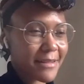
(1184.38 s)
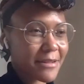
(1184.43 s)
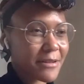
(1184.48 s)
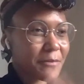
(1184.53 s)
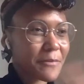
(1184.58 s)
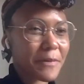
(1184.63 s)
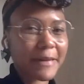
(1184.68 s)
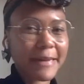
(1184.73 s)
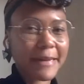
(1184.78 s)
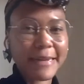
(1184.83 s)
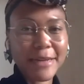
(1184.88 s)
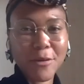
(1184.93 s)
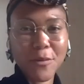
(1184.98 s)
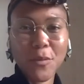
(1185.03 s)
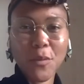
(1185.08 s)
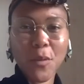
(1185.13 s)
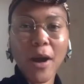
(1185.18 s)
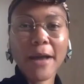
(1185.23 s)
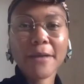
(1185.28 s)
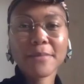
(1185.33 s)
completely
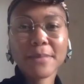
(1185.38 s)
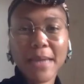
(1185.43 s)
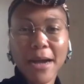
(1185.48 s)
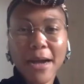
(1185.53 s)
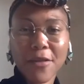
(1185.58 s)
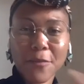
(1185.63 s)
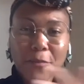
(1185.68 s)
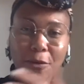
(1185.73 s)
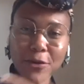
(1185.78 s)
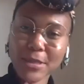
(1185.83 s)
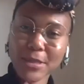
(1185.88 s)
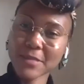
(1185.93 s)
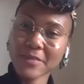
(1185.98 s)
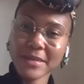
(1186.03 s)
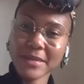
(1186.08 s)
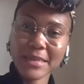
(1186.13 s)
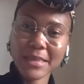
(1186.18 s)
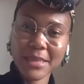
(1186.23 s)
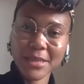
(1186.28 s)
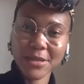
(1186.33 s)
wiped out the
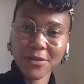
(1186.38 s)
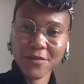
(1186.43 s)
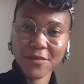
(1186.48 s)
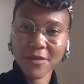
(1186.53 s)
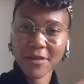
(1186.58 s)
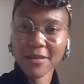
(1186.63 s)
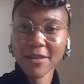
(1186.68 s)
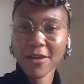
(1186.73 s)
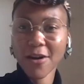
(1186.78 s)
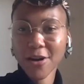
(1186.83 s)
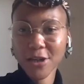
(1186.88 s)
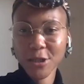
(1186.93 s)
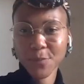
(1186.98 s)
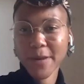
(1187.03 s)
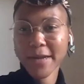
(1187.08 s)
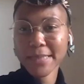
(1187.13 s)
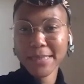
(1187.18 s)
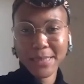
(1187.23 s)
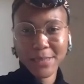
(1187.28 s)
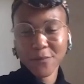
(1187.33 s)
possibility of large
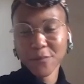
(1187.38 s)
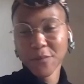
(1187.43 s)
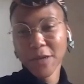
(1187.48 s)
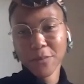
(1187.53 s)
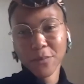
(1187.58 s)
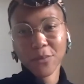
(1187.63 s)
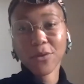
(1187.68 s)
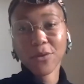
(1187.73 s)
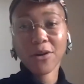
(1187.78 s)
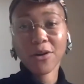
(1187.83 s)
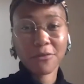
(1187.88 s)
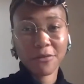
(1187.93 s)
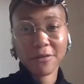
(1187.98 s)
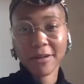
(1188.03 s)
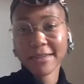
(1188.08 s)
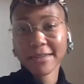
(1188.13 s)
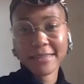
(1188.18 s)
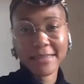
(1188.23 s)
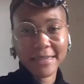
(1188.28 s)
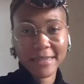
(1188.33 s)
masses of people
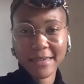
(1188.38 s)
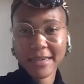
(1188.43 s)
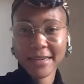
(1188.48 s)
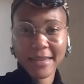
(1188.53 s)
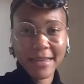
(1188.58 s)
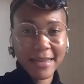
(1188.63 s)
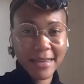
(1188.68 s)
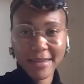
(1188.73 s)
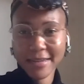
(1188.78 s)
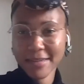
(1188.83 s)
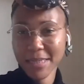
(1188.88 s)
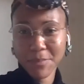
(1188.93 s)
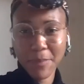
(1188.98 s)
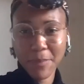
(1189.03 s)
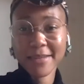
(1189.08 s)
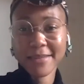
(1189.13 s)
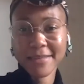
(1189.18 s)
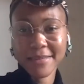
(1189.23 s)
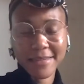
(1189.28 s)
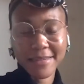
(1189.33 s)
congregating in
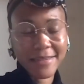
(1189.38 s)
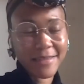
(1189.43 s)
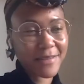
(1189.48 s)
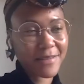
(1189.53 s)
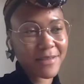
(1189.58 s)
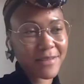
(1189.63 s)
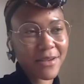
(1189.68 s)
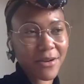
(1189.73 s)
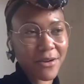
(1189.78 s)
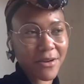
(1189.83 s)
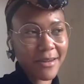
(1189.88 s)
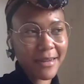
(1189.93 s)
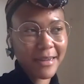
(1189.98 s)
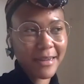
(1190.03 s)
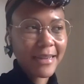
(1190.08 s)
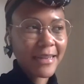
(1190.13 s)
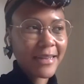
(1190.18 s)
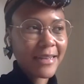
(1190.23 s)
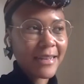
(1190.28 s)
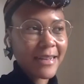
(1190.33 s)
spaces. So
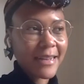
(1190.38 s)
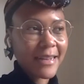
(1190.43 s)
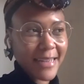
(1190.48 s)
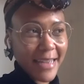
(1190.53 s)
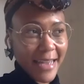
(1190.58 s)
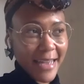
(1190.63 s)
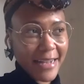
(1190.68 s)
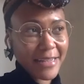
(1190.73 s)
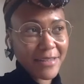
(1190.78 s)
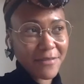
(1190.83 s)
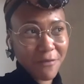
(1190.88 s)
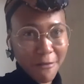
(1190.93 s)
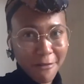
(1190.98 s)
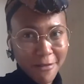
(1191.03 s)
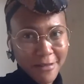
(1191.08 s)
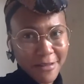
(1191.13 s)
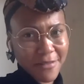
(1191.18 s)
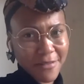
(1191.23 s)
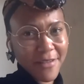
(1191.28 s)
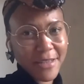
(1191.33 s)
as far
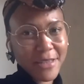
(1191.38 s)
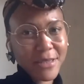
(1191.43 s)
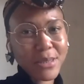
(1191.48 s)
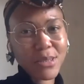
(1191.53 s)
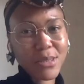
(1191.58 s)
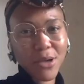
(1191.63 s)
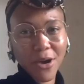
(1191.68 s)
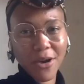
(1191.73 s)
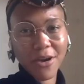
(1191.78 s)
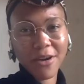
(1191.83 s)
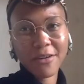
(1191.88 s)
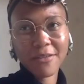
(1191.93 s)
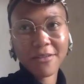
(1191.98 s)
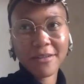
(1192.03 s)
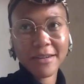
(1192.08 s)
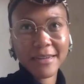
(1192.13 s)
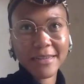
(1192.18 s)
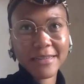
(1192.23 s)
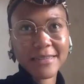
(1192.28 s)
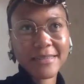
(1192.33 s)
as events go,
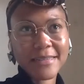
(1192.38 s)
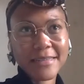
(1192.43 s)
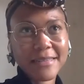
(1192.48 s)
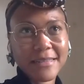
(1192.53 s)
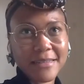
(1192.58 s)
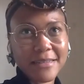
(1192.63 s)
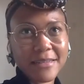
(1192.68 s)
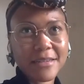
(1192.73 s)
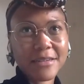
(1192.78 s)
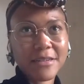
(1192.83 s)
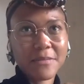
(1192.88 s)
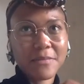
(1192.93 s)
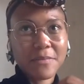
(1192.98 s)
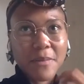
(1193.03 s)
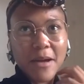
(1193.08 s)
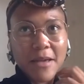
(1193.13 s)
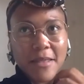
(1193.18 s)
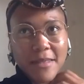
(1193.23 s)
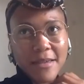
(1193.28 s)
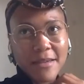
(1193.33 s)
it's
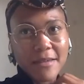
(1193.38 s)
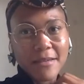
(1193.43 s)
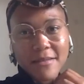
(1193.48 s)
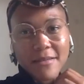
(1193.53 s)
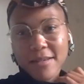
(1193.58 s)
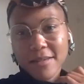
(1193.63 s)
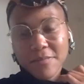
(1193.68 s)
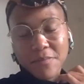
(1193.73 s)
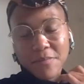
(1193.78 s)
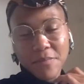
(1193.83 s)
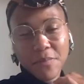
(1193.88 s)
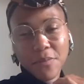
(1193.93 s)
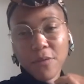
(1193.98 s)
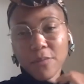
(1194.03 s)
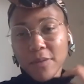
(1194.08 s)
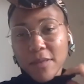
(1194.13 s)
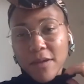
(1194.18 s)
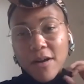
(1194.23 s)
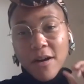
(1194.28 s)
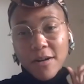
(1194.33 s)
I think it's
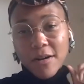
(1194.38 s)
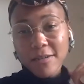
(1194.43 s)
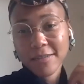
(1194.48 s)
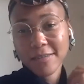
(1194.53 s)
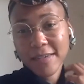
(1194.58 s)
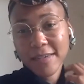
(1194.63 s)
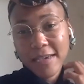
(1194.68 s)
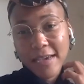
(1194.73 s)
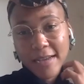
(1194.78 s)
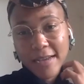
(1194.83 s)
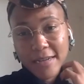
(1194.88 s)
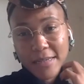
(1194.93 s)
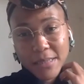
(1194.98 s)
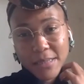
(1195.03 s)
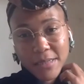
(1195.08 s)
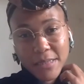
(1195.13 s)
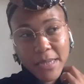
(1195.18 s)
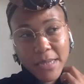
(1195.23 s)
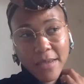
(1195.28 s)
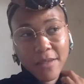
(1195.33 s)
probably the hardest hit, and it's
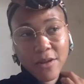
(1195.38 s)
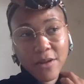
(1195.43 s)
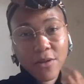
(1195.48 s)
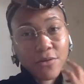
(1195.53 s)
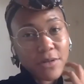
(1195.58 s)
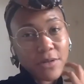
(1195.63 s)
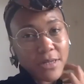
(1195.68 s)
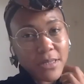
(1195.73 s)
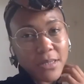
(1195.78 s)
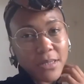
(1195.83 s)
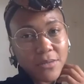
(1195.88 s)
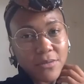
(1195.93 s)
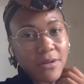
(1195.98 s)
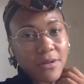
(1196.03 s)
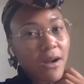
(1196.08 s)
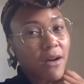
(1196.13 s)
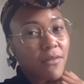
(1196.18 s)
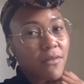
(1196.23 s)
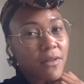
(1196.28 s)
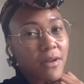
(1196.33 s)
going to take the longest to
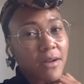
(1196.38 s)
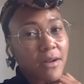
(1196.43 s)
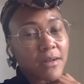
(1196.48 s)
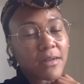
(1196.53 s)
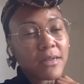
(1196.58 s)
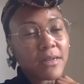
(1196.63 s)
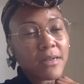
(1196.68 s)
recover.